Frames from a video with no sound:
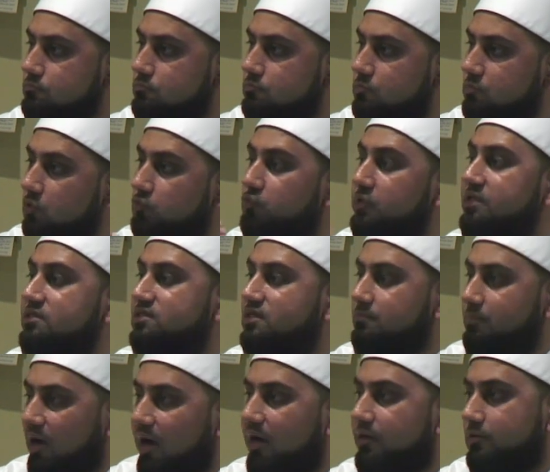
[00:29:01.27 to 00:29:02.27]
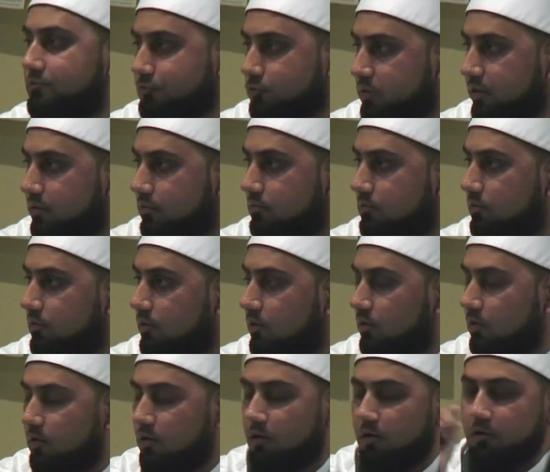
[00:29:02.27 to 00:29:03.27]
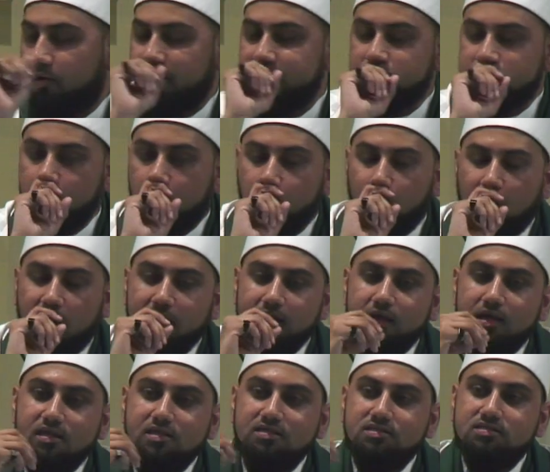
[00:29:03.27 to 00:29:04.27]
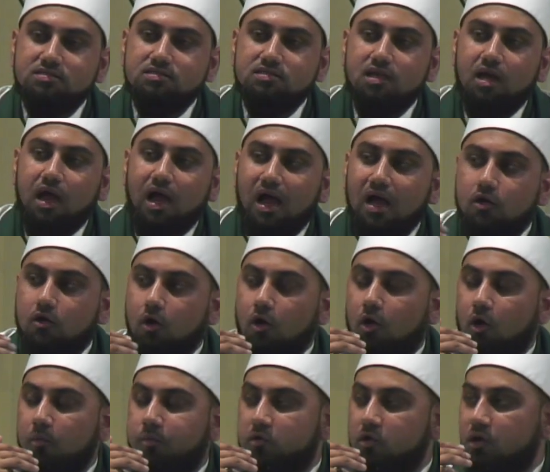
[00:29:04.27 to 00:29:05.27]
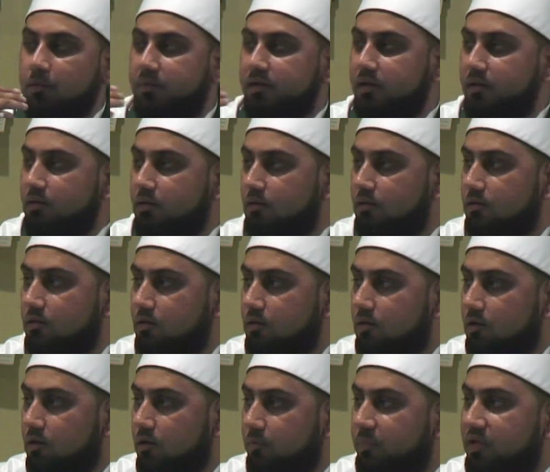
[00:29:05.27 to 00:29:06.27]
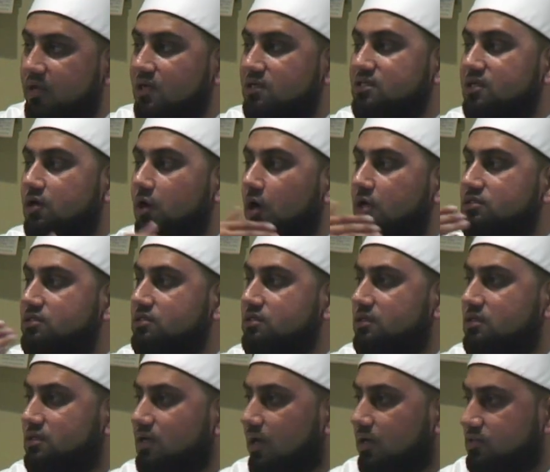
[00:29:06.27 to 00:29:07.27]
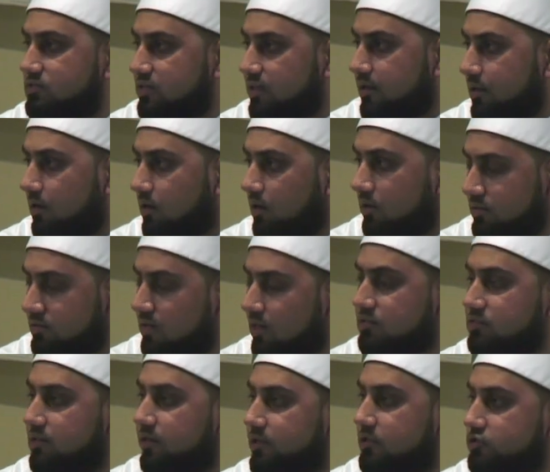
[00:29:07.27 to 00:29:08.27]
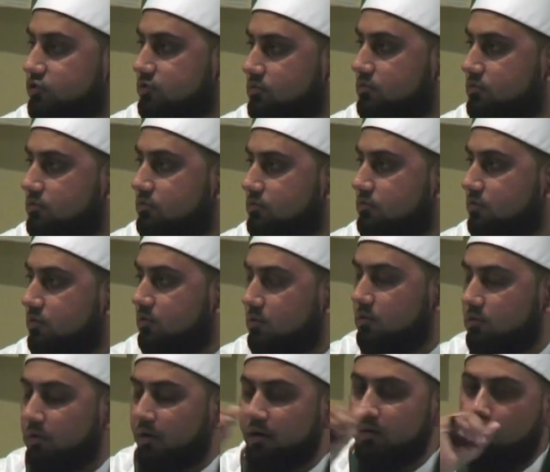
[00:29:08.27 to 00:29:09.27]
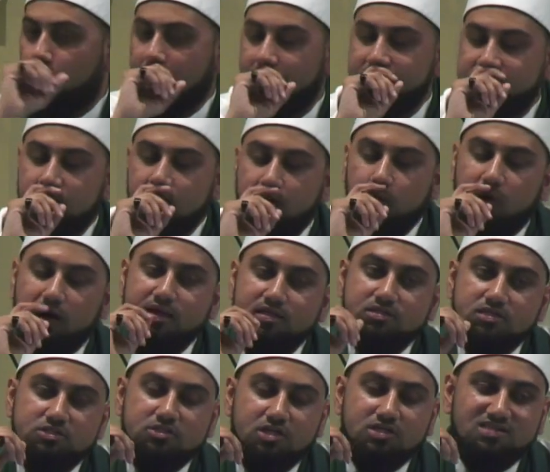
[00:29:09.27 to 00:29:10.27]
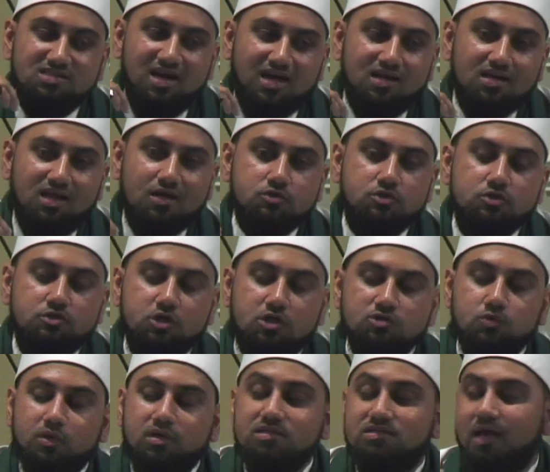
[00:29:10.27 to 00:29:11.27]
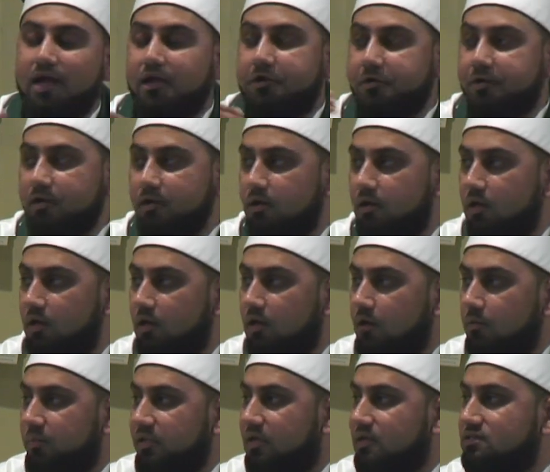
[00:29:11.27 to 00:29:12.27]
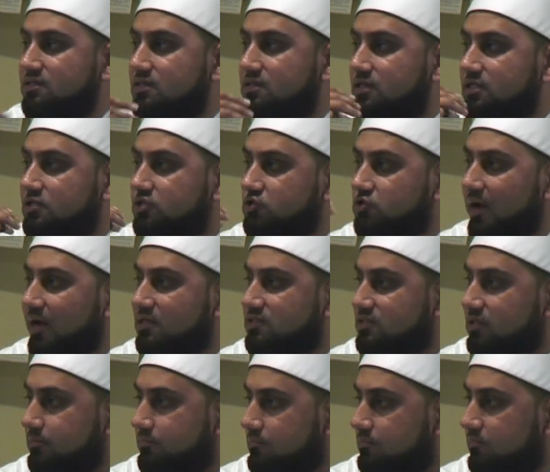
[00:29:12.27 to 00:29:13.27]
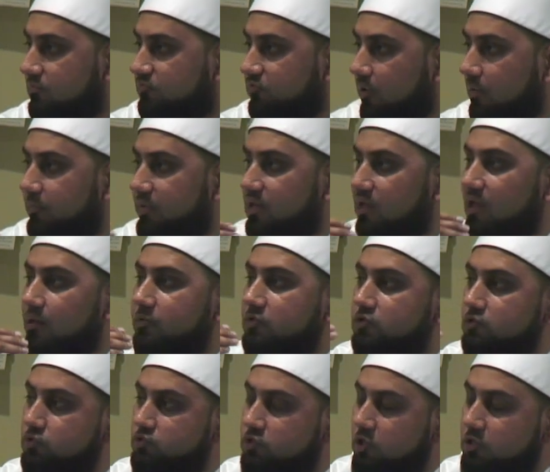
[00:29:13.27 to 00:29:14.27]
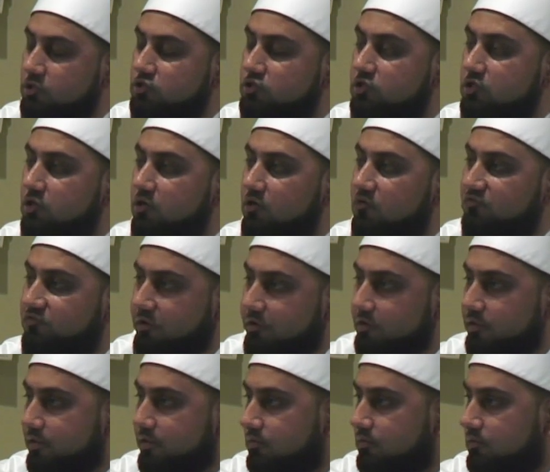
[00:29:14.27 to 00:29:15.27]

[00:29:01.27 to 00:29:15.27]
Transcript: The reason behind the ruling right? So why is alcohol prohibited? Because it causes intoxic intoxication, right? Why, the, why is the judge not allowed to judge when he's angry? Because it distracts him from being able to judge fairly,